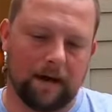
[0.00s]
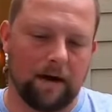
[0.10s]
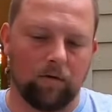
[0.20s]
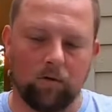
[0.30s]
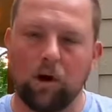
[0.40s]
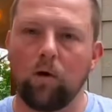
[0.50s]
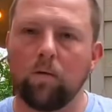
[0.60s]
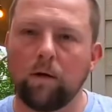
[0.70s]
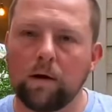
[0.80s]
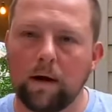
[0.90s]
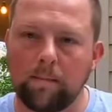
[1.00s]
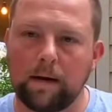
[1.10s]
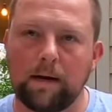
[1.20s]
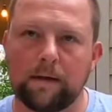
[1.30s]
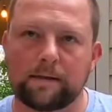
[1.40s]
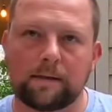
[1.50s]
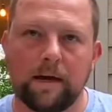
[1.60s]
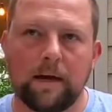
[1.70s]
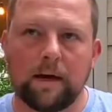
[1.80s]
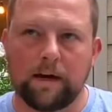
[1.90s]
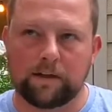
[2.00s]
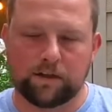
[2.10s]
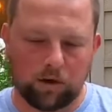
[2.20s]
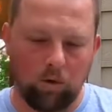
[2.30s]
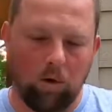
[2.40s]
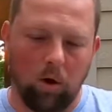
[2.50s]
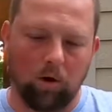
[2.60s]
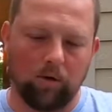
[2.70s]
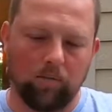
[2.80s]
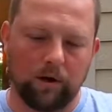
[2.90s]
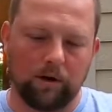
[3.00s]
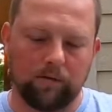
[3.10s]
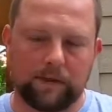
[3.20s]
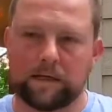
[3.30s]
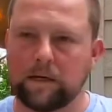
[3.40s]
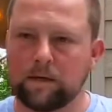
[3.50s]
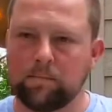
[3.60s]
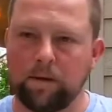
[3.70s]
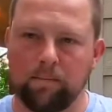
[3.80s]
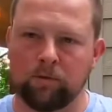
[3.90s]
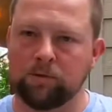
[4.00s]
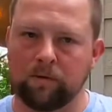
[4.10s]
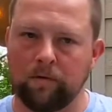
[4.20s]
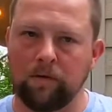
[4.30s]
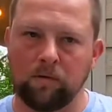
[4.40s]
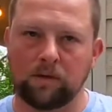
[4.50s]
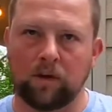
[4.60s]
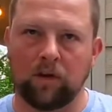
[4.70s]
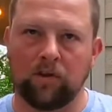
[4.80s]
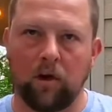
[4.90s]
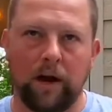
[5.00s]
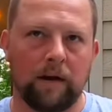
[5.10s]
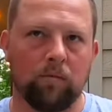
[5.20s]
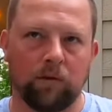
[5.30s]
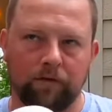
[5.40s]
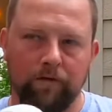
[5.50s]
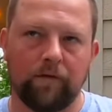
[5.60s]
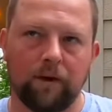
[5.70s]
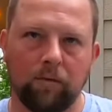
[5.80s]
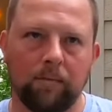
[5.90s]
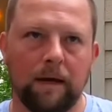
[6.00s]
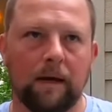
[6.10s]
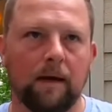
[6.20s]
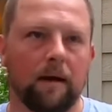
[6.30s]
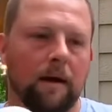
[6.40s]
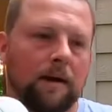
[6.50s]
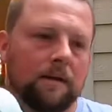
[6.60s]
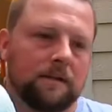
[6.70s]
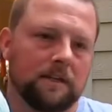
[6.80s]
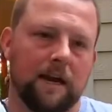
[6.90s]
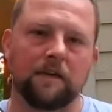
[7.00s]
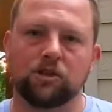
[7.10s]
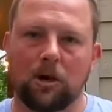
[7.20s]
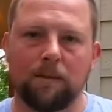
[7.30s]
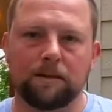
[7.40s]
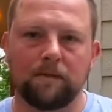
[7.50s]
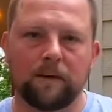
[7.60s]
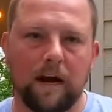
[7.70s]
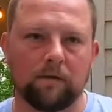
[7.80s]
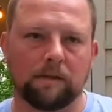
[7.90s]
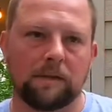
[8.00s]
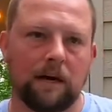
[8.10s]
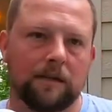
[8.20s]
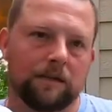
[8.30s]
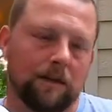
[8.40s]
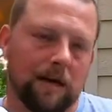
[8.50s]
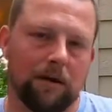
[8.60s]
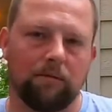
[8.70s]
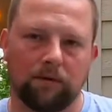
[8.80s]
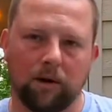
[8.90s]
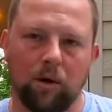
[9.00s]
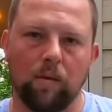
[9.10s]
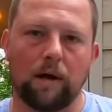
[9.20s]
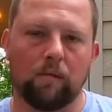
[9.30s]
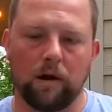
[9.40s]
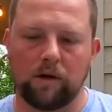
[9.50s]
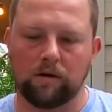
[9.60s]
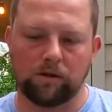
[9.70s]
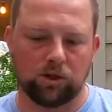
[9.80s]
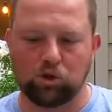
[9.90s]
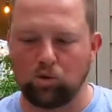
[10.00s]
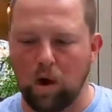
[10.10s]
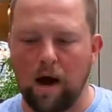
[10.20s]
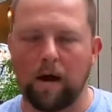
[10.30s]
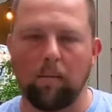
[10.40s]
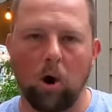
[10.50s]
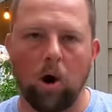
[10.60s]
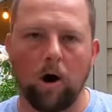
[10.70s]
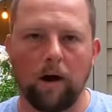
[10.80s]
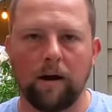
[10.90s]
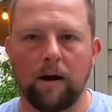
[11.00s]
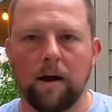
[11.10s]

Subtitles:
I don't know. I mean, it's so hard when you're listening to people's reviews online and what the fit will be. Skate shops have downsized, so you can't really go anywhere and just try them on.